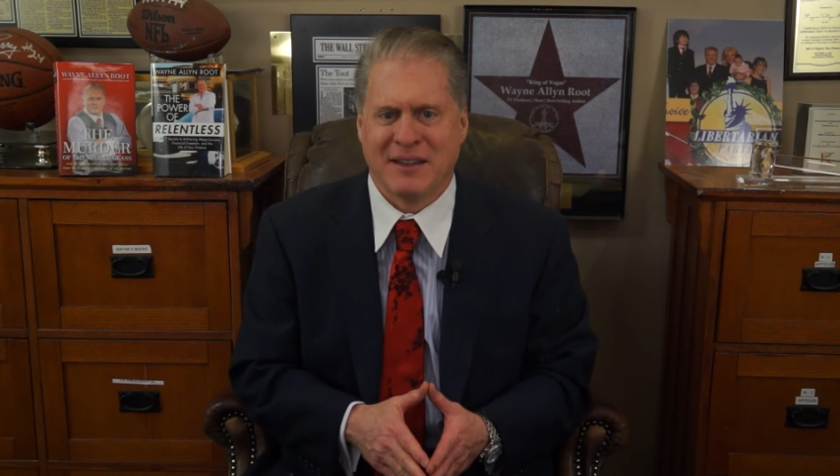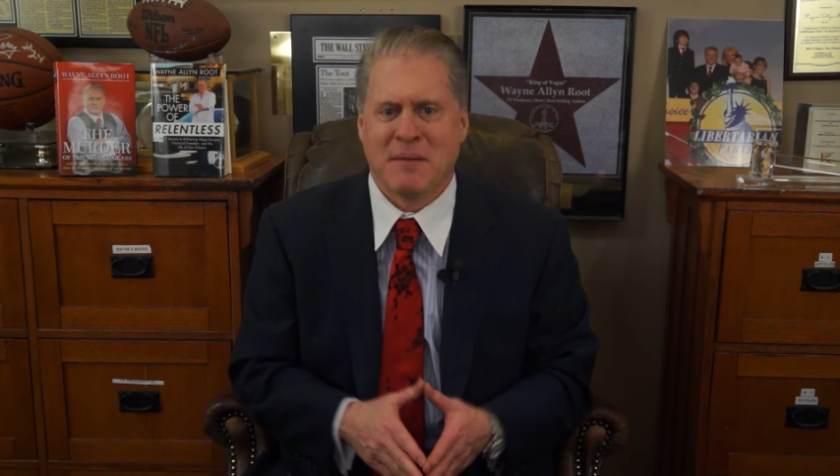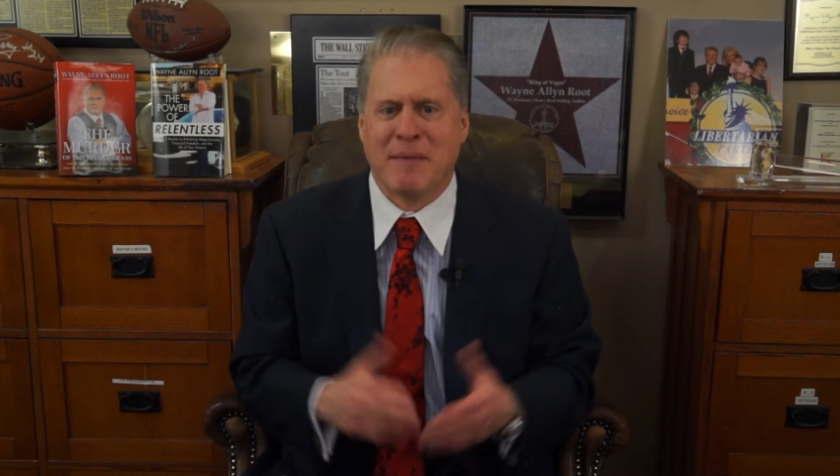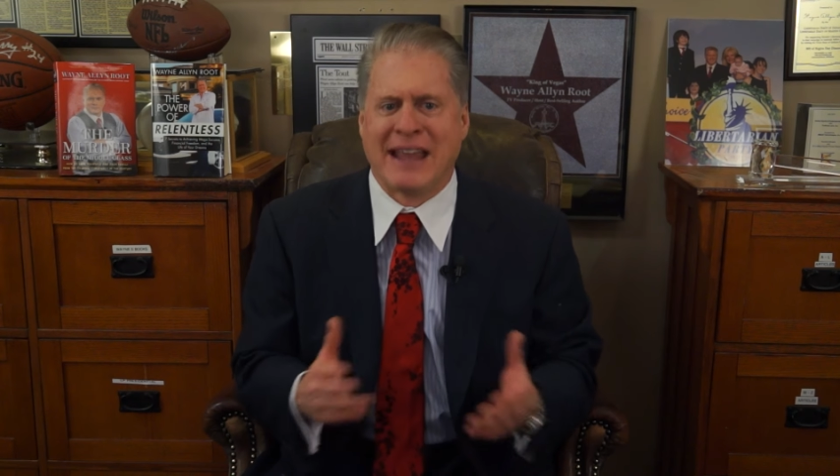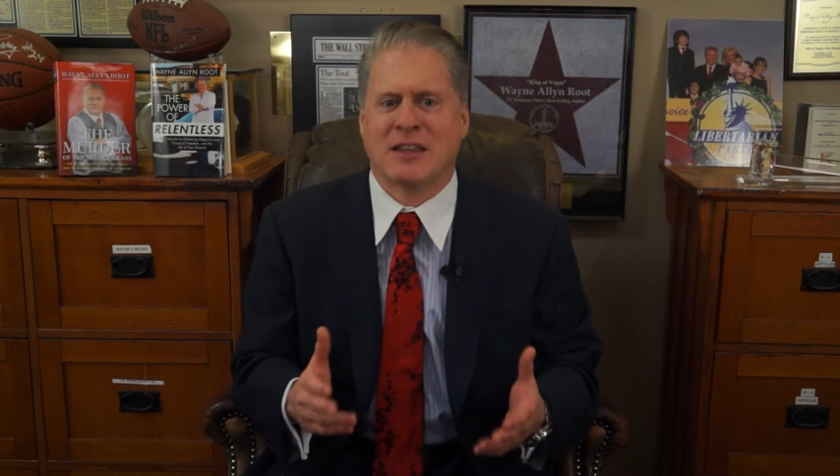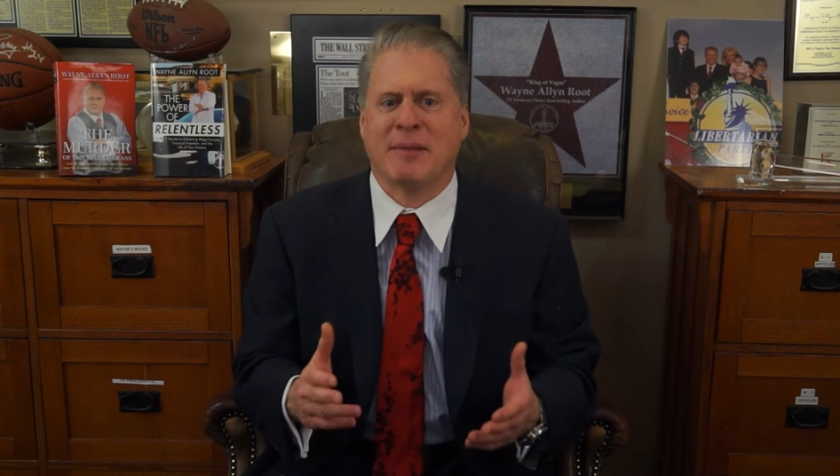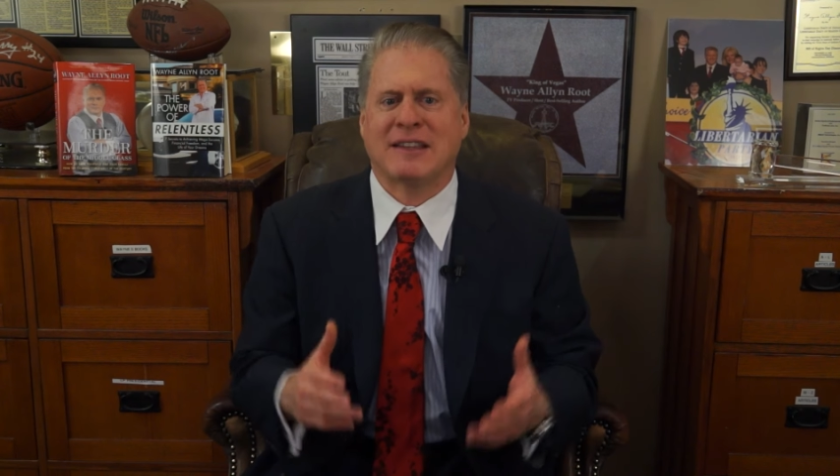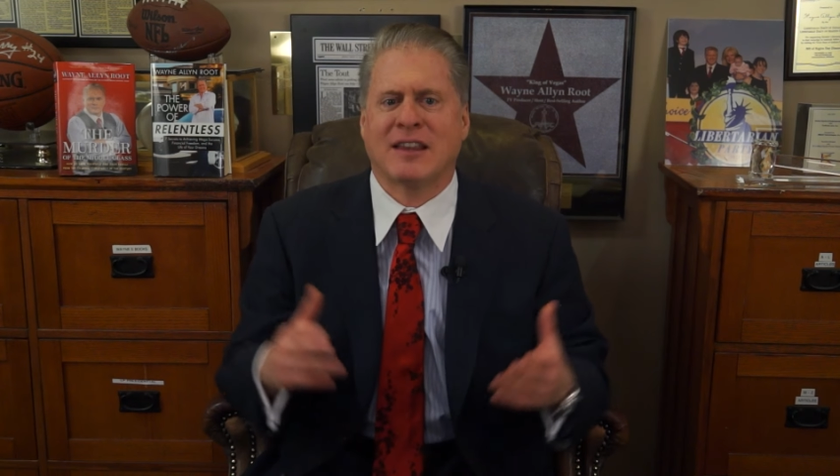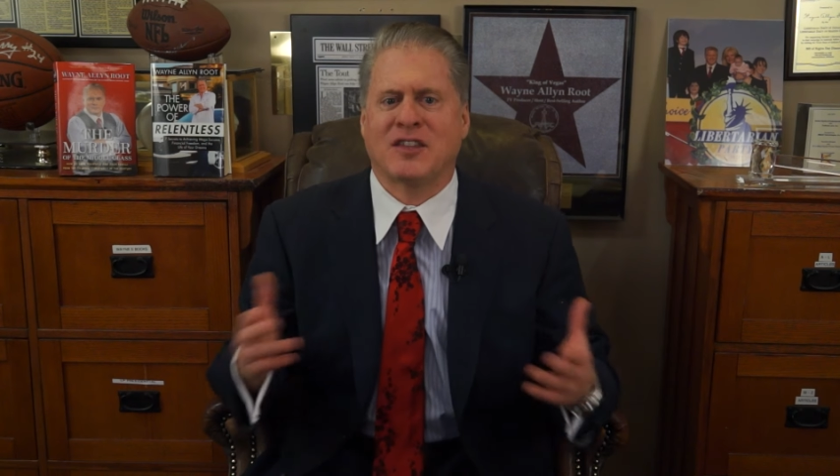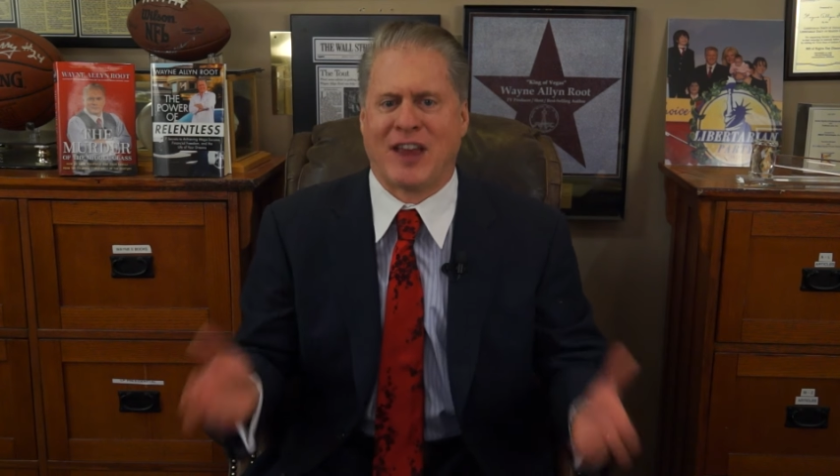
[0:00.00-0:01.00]
Make them
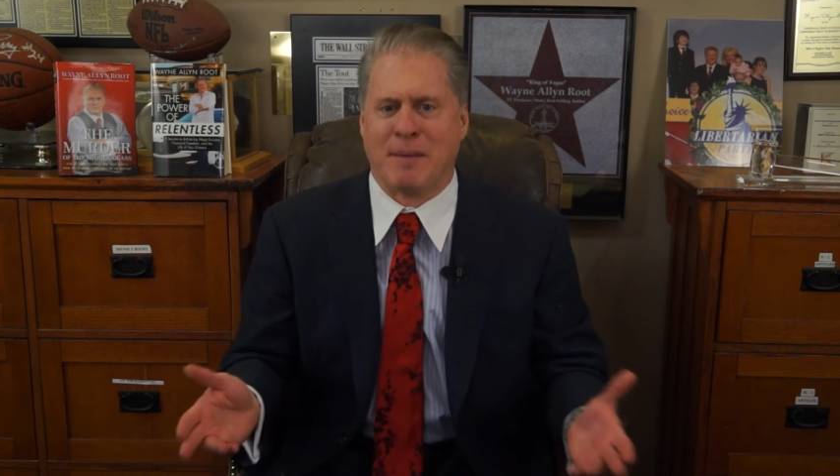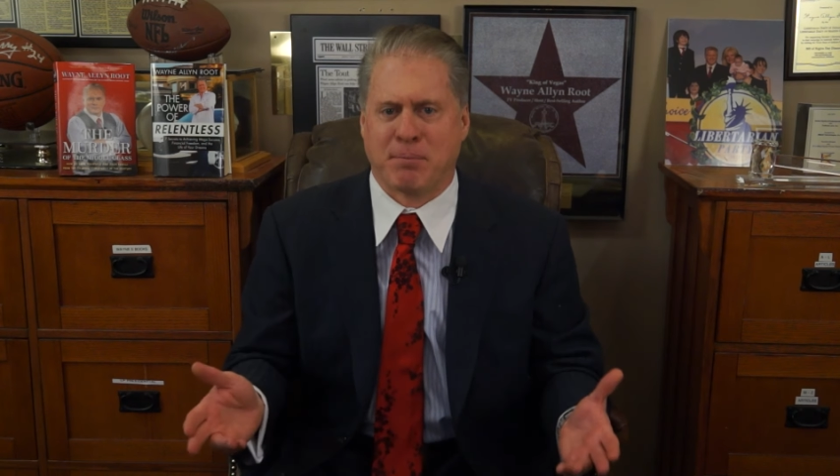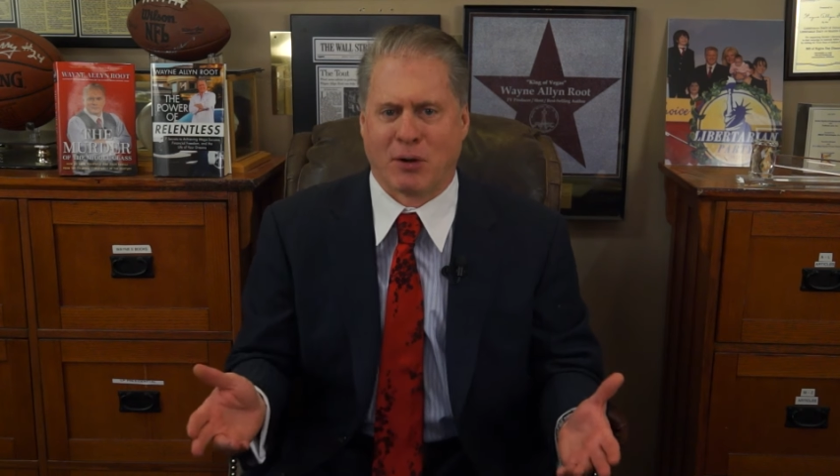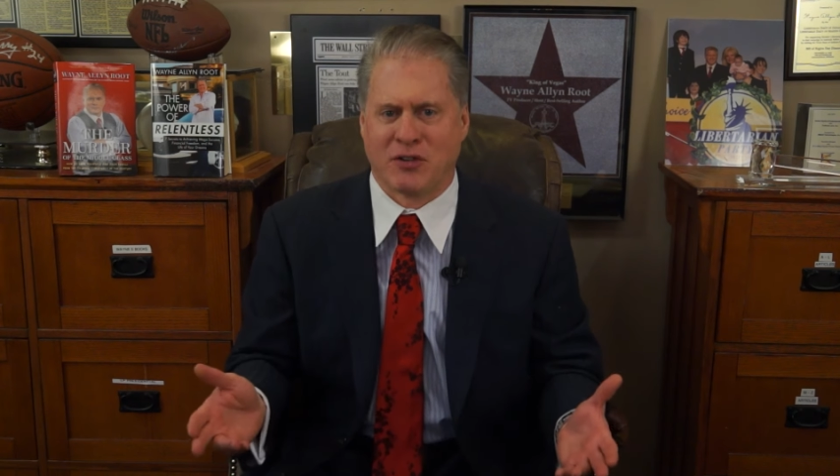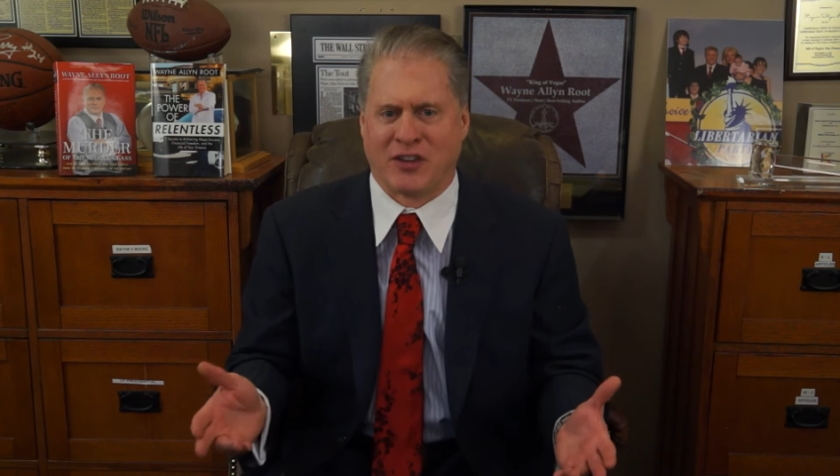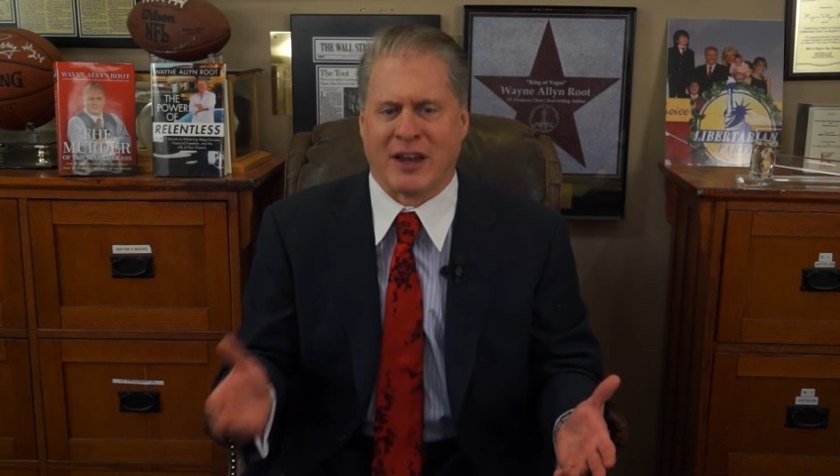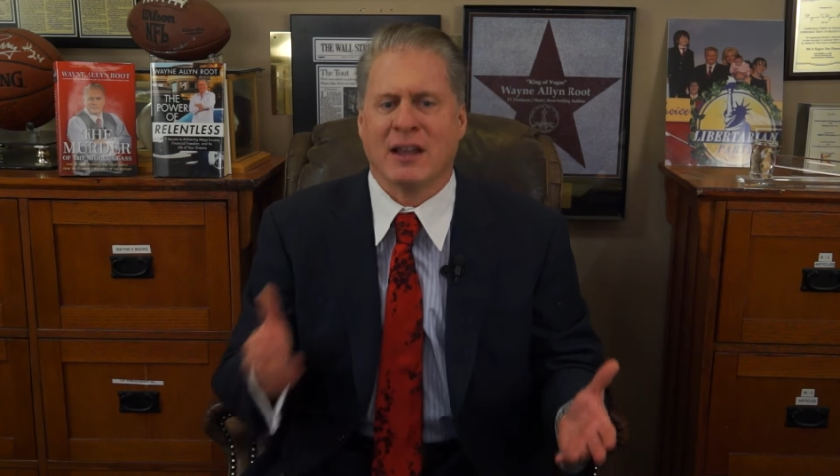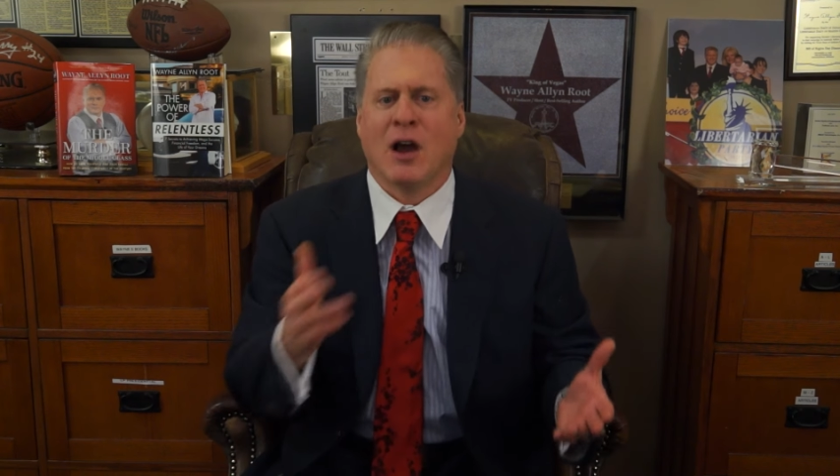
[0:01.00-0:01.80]
into the same person,